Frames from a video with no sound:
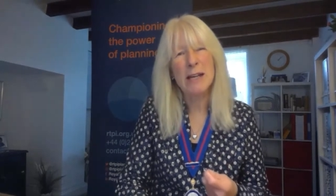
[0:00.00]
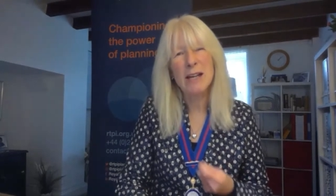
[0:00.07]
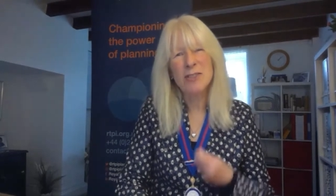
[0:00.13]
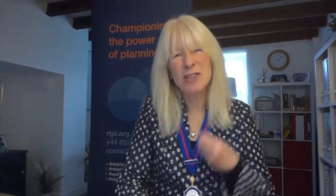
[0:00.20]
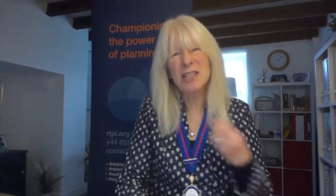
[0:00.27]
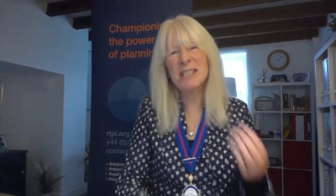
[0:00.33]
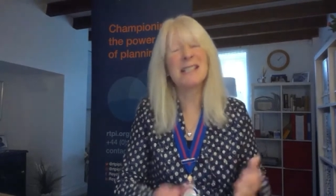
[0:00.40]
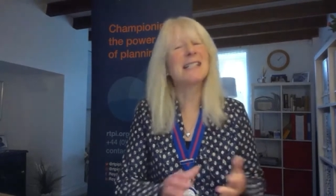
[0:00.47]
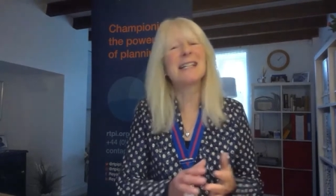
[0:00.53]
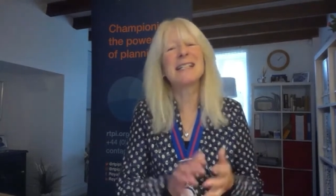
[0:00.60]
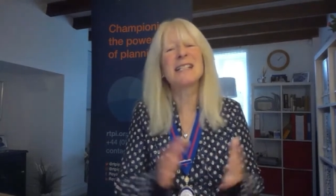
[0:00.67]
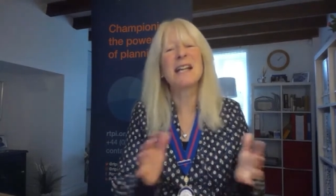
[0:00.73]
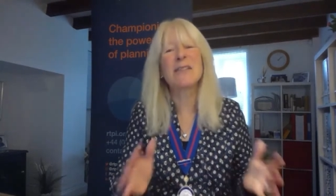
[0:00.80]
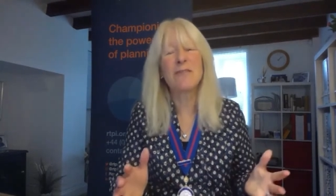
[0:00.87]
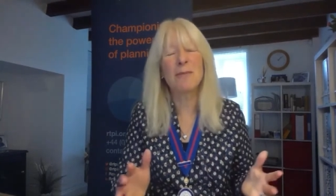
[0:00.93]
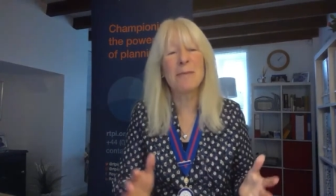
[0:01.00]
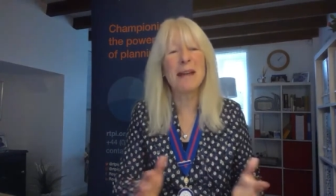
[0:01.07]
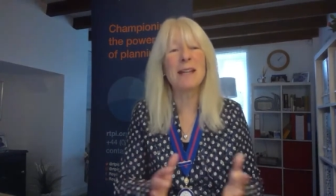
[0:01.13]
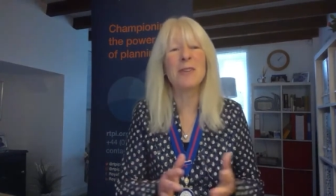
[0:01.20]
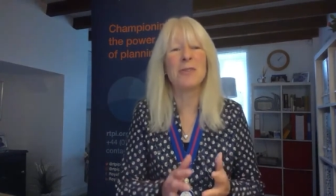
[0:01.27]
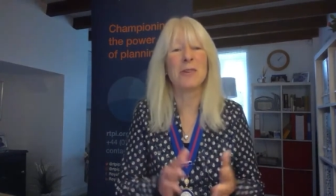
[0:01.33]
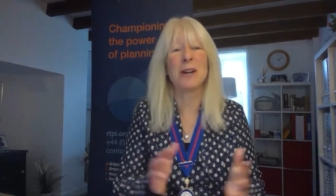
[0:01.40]
just as it did for
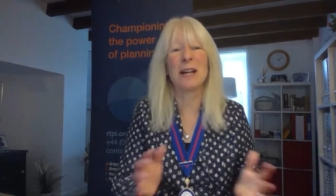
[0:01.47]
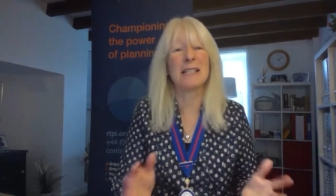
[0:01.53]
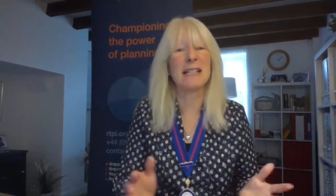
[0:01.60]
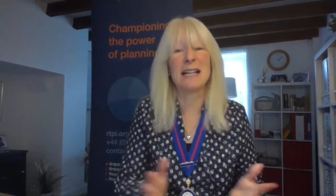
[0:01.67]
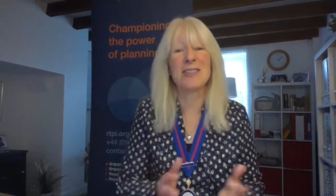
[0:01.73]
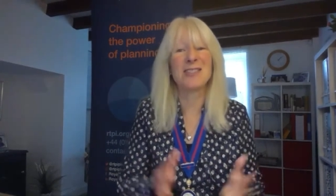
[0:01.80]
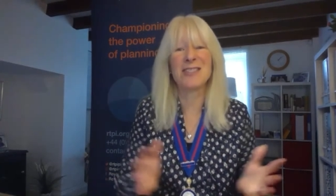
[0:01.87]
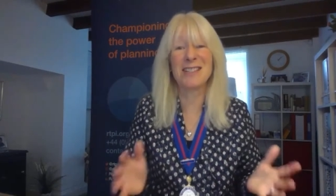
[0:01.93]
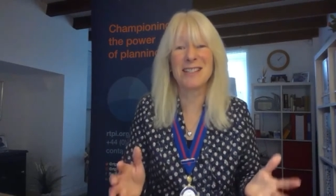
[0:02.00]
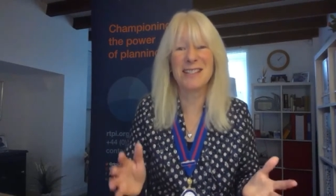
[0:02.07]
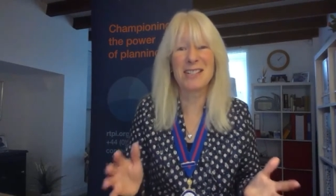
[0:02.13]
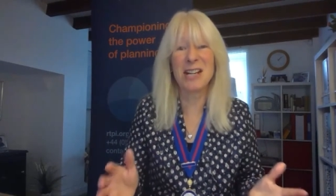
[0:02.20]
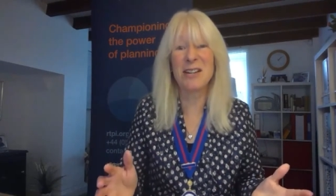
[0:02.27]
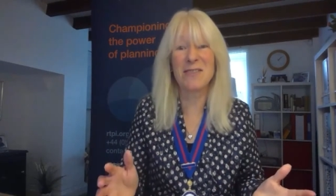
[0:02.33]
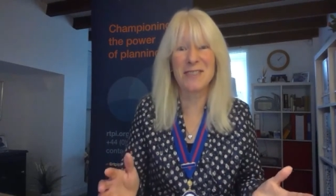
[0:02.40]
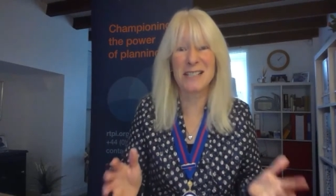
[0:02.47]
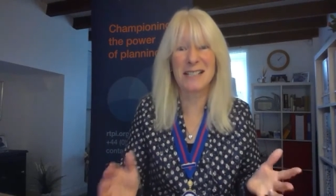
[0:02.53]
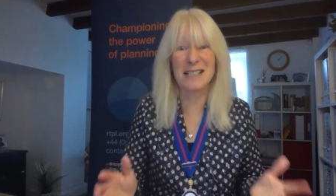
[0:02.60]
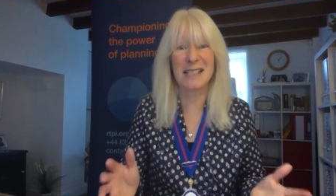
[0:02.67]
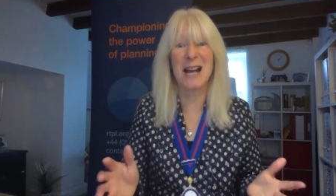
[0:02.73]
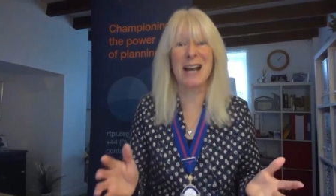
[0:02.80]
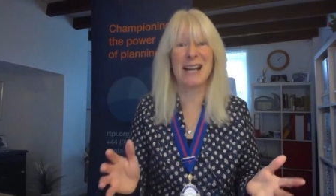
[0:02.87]
many organisations and indeed for
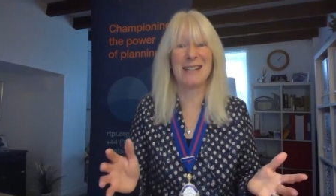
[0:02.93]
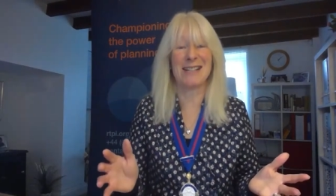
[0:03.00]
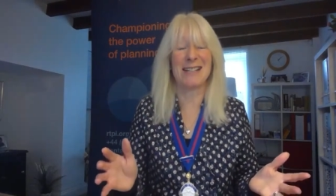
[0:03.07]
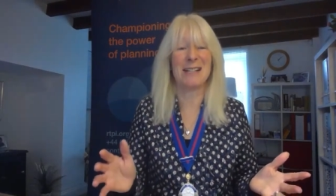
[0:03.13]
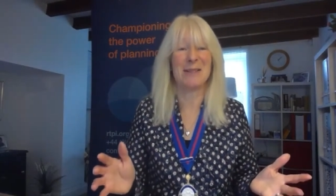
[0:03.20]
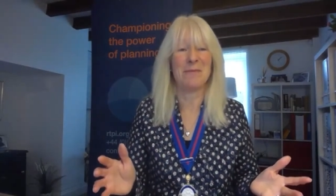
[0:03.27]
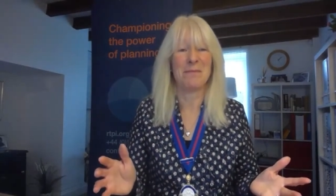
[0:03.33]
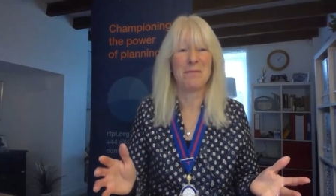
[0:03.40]
society.